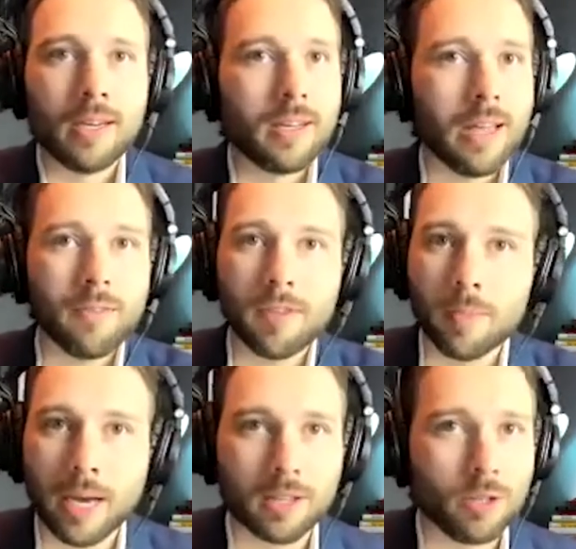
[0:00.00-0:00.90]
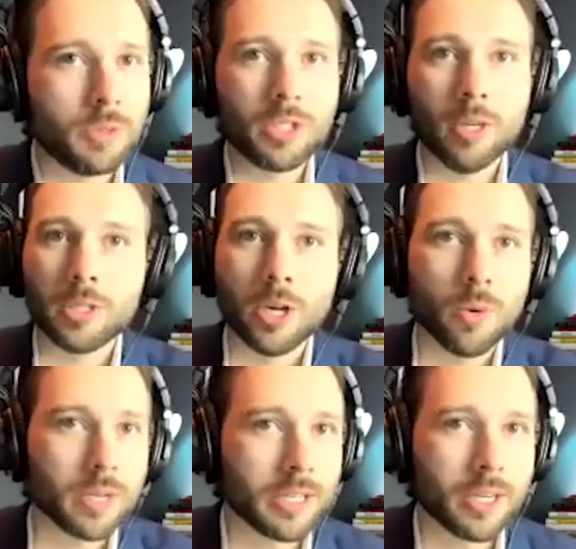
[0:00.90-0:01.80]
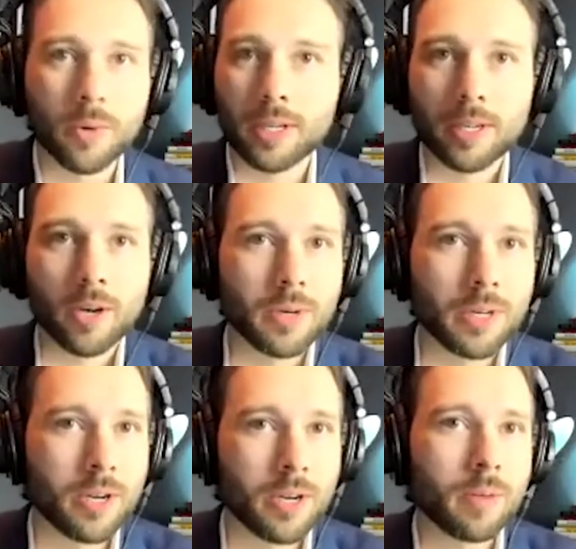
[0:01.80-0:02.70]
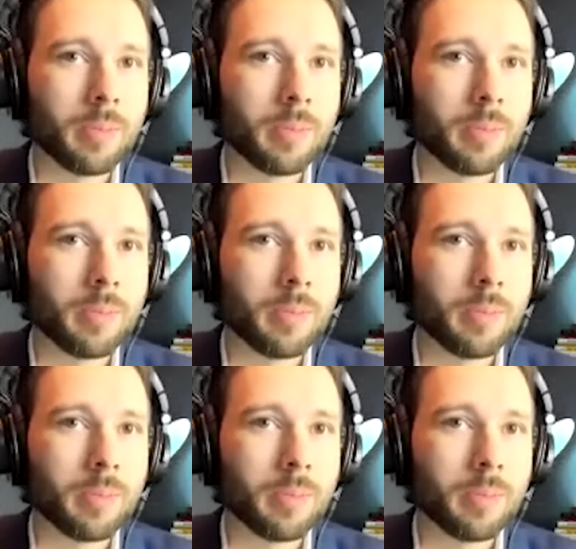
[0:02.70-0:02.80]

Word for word: That feedback loop just keeps going and going and going and going.